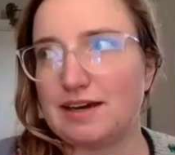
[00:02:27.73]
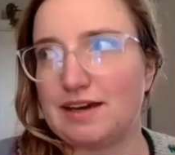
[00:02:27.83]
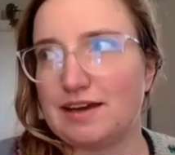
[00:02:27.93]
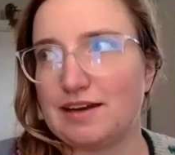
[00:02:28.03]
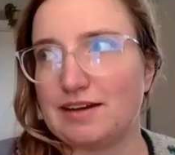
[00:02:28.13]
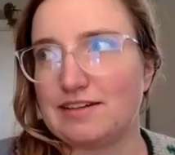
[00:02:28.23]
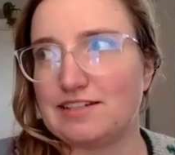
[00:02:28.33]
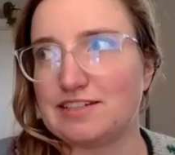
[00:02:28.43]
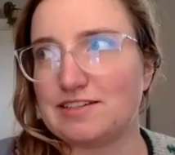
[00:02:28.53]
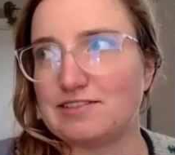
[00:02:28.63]

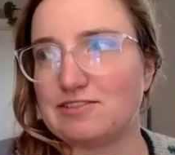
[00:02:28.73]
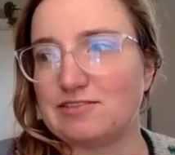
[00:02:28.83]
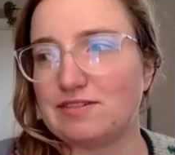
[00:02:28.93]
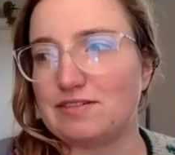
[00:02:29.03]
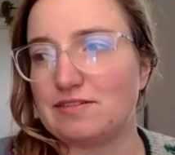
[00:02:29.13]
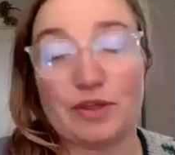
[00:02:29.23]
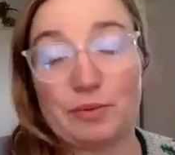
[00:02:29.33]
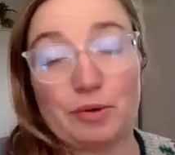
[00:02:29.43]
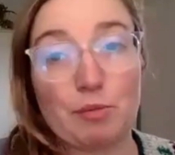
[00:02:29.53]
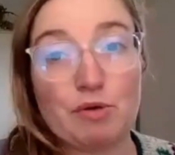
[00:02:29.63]
and
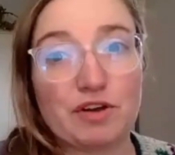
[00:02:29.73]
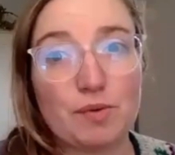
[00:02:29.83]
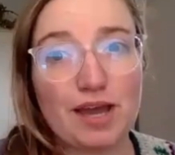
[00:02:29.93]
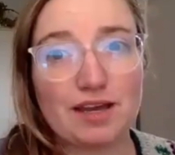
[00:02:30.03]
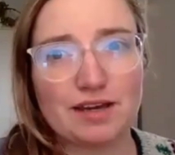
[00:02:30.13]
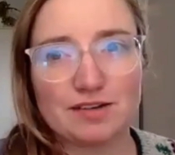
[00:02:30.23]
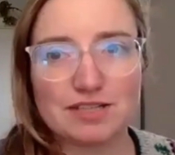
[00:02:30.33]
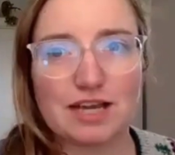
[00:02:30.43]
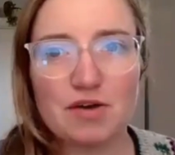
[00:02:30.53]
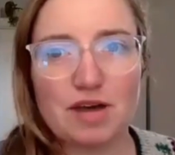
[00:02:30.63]
then we were moving away and i was
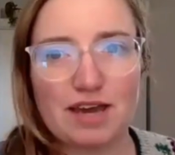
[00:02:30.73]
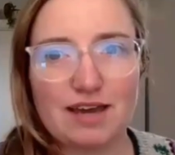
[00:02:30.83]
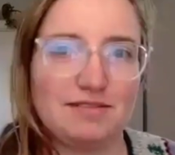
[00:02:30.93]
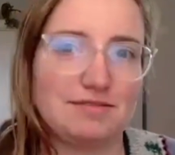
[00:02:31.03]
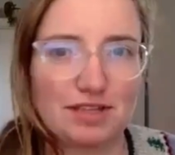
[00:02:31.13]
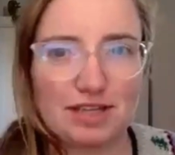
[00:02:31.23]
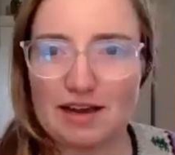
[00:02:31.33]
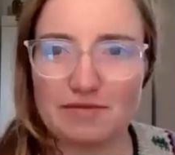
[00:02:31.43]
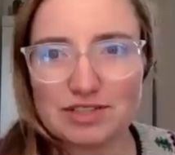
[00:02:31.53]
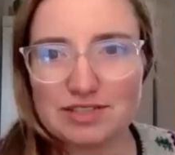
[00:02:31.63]
like okay like
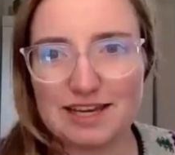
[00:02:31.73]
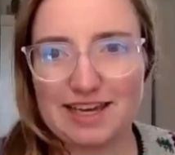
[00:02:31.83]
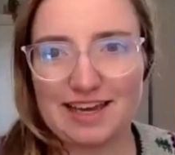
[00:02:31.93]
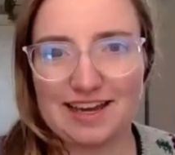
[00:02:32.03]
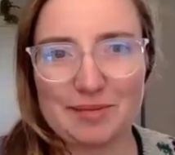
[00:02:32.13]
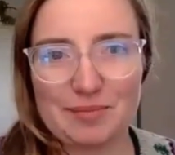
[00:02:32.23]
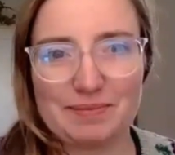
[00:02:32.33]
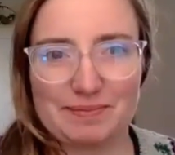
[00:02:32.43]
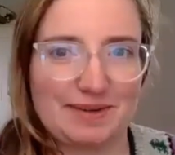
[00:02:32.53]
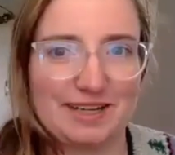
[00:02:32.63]
obviously i can't come
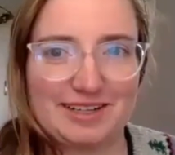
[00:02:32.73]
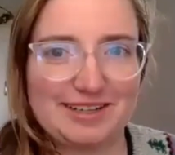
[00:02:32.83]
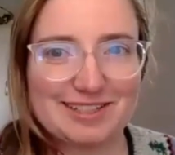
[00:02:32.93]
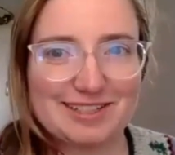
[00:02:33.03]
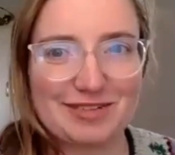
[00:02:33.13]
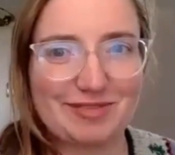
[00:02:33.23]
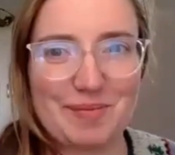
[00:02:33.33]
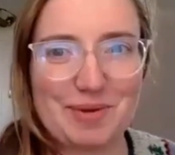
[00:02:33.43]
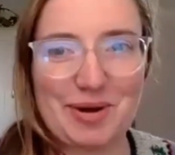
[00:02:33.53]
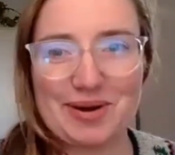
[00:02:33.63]
get stuff
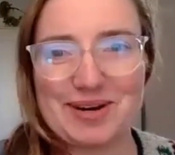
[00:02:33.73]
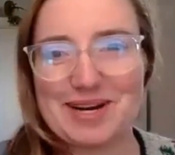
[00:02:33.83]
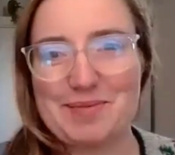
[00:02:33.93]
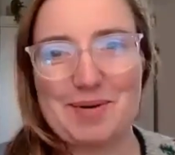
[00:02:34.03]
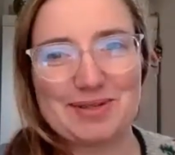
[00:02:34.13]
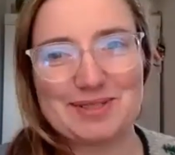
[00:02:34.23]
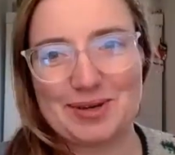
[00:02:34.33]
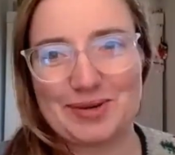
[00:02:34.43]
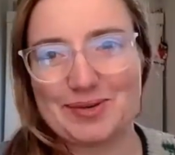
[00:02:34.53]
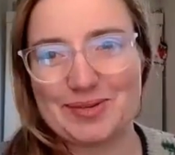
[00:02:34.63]
from your garden anymore
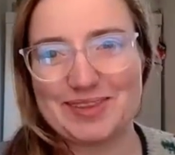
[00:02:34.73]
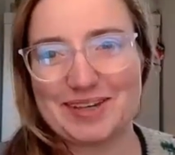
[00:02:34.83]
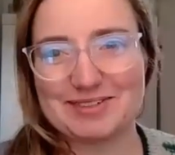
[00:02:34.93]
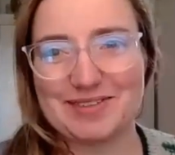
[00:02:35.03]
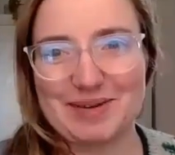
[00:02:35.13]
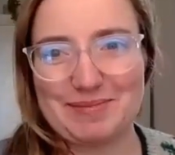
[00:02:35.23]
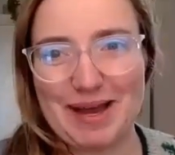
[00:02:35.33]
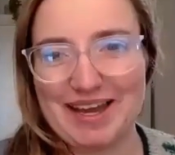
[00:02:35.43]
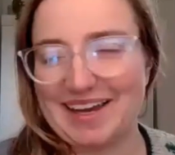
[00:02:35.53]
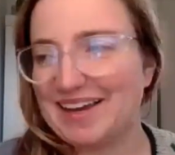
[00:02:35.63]
so that was fun
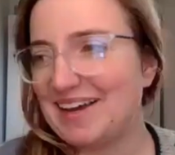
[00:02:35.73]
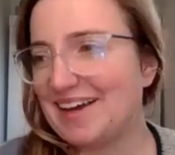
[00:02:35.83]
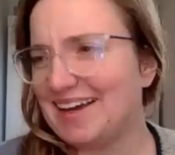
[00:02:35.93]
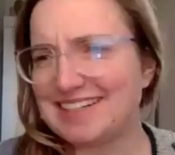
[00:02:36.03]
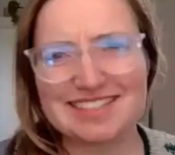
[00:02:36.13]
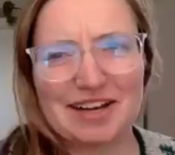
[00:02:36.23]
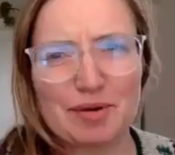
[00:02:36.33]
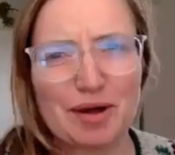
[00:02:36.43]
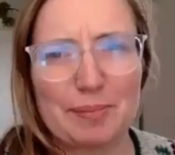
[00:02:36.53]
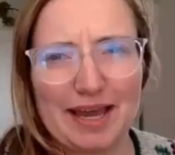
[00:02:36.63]
bye she's like
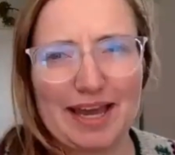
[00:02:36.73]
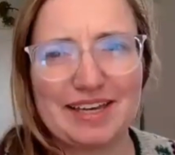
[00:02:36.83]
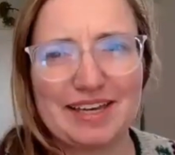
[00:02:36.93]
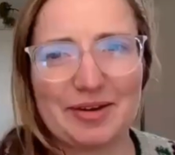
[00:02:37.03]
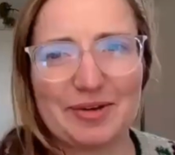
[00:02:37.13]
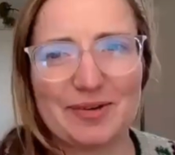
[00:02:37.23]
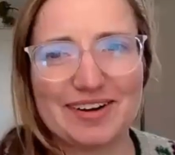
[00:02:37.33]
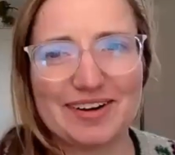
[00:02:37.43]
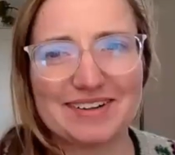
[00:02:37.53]
well i'll pay you